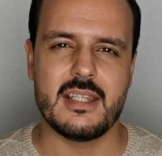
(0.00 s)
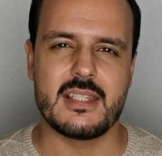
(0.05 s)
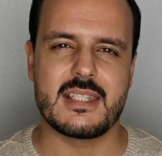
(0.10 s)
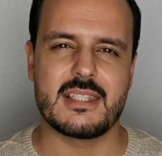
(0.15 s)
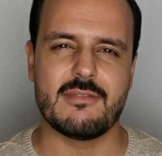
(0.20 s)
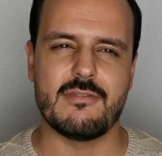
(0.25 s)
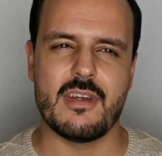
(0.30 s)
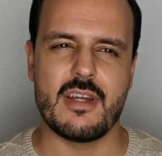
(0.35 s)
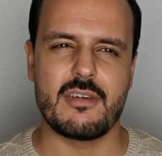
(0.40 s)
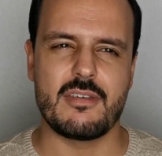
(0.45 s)

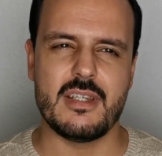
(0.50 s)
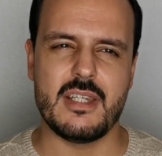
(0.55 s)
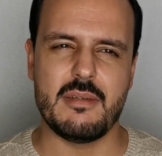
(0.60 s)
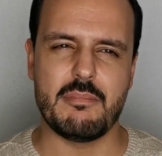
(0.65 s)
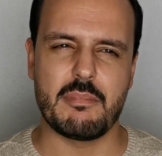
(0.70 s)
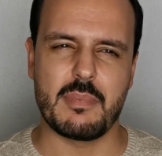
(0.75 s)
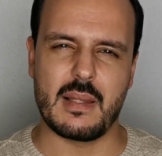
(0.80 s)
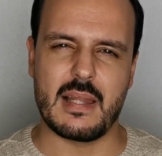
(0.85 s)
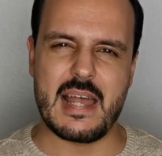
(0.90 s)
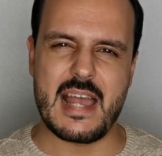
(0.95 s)
It's
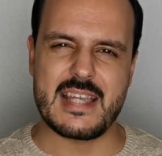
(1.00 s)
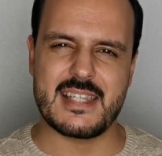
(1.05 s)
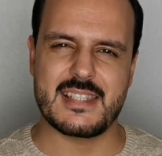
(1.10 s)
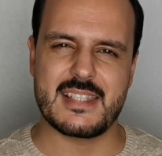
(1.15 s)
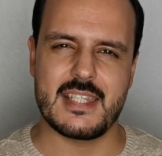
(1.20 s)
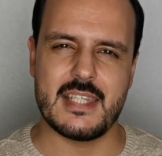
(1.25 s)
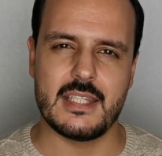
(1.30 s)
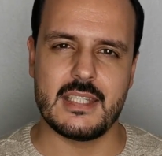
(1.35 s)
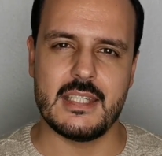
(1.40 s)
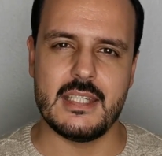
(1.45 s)
very
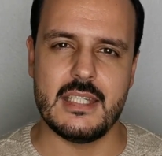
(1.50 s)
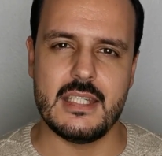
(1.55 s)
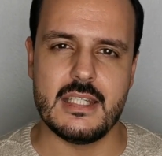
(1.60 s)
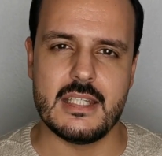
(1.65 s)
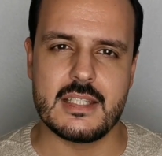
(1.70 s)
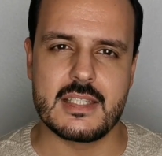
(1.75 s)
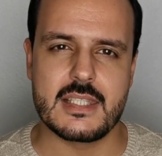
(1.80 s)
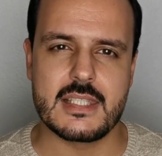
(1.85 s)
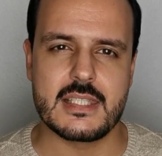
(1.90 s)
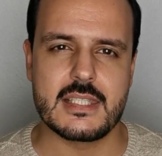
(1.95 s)

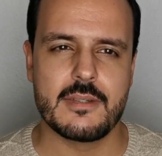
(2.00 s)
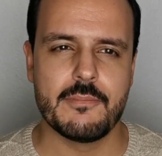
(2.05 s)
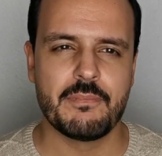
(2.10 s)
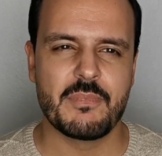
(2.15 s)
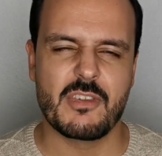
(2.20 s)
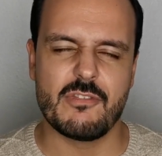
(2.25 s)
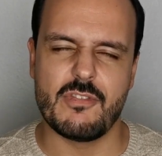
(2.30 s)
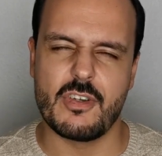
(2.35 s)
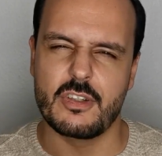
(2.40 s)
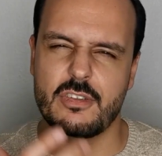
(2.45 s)
plasticky, it's
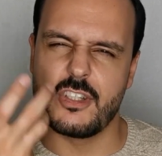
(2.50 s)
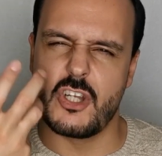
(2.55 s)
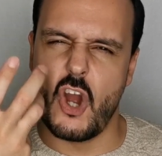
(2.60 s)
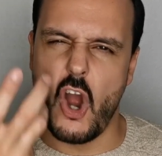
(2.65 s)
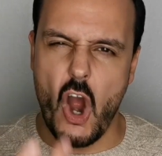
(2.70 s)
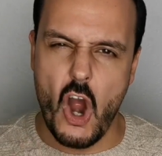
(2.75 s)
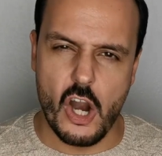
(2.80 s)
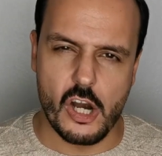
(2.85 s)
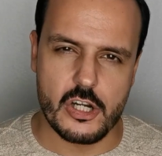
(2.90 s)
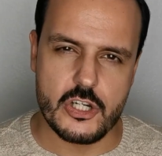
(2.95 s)
very
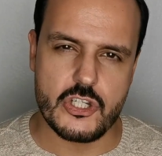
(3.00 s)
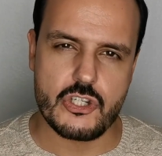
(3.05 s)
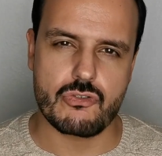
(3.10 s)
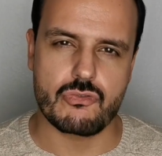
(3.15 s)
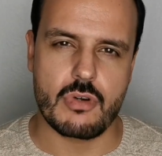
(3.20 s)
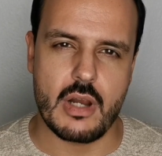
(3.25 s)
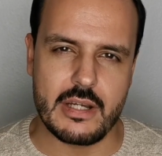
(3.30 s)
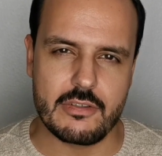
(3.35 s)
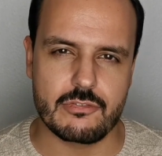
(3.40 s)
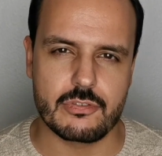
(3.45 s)

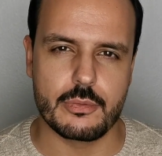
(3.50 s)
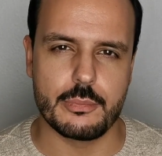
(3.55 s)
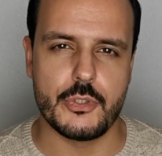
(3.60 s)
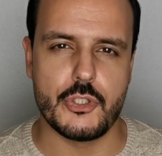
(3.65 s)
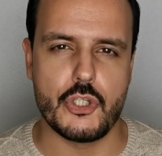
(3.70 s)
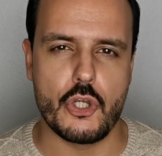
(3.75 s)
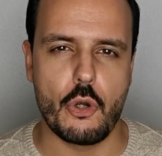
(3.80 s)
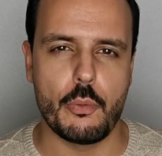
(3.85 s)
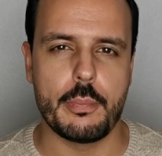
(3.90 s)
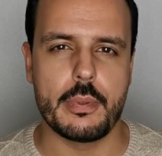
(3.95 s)
harsh right from
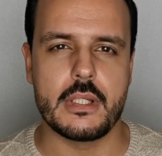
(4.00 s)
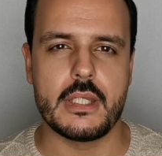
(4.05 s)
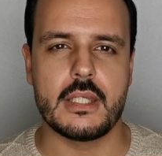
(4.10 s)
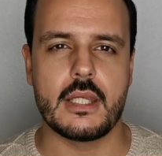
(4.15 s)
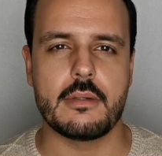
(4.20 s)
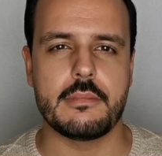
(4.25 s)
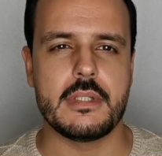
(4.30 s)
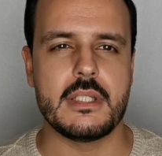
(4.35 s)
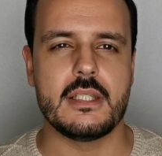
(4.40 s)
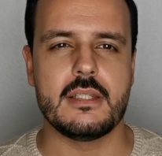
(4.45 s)
the
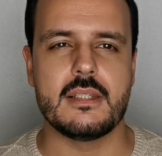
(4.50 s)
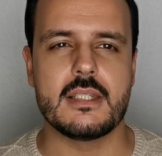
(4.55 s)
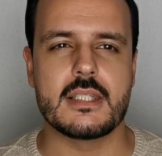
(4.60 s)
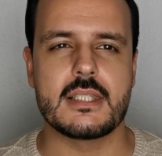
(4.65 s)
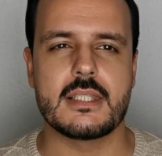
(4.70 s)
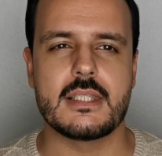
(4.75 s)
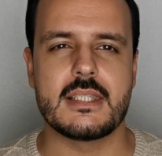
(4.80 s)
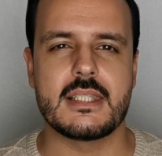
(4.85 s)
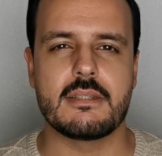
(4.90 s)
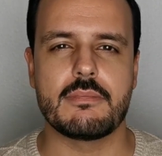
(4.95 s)
opening. I mean, it
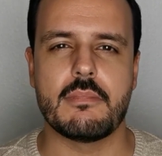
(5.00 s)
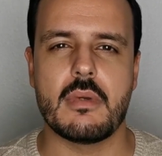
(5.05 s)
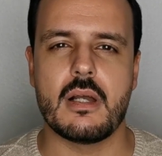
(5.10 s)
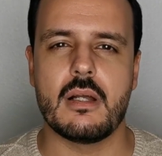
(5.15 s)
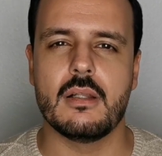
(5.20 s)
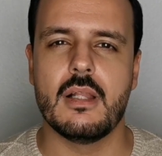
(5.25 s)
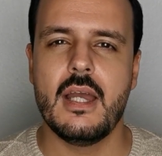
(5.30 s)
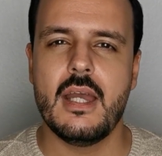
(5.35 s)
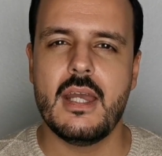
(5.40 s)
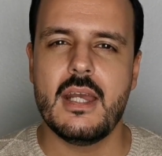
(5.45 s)
doesn't
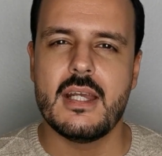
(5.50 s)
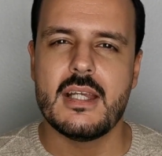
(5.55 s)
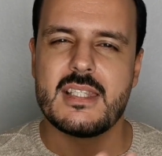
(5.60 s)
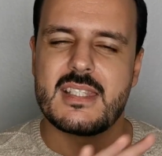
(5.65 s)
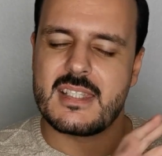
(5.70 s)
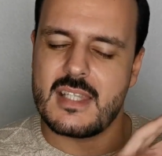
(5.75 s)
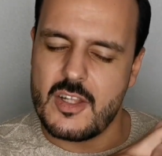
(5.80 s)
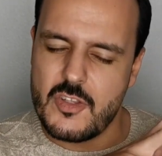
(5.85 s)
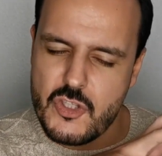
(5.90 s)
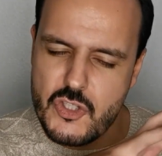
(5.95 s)
smell,
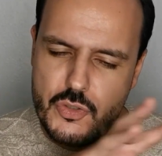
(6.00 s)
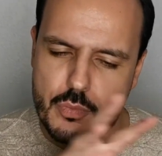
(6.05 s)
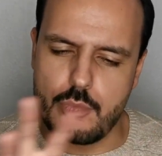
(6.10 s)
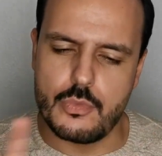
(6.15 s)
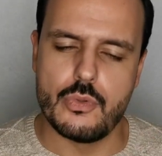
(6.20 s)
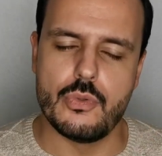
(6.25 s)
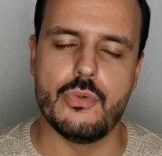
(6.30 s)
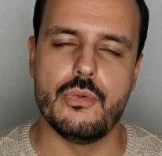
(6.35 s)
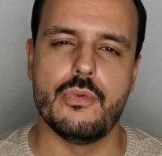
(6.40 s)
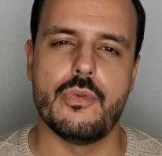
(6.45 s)
it's not
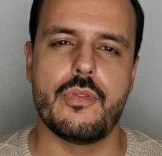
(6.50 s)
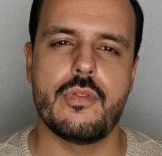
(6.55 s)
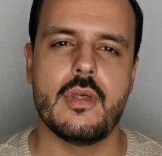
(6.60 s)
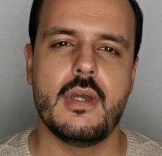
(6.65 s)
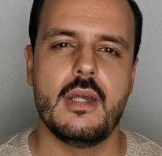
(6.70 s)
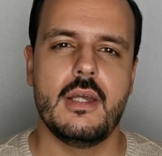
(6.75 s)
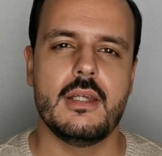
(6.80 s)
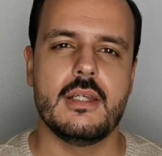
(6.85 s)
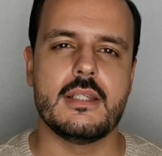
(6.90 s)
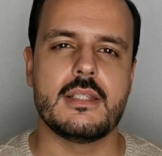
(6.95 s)
smooth.
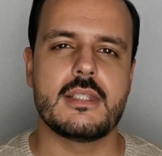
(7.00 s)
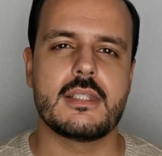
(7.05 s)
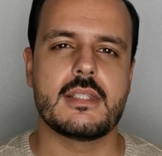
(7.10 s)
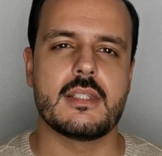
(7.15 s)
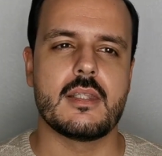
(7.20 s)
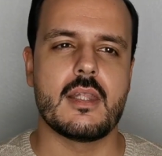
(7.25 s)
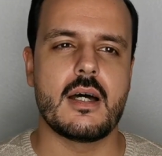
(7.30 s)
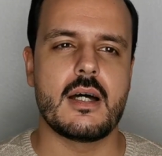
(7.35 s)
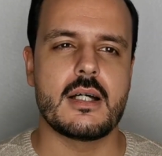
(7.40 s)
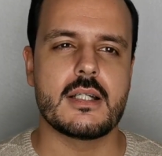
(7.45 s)

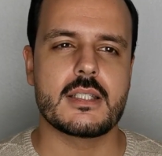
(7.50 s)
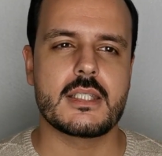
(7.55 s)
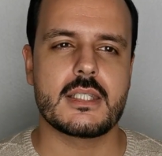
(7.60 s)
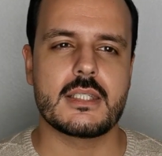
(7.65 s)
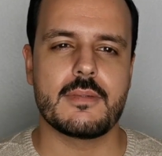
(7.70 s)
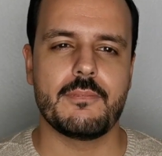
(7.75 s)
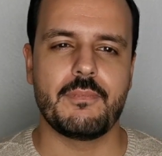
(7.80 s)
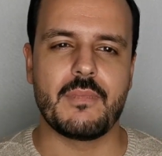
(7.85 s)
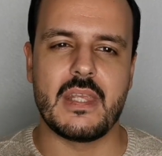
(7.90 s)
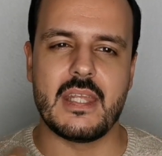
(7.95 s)
It's
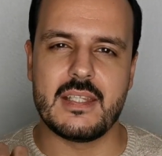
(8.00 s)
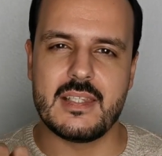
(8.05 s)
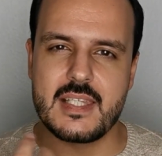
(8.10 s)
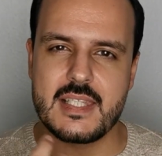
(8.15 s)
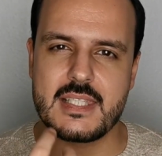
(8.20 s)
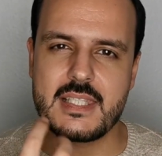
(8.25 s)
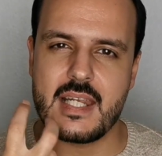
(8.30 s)
not, it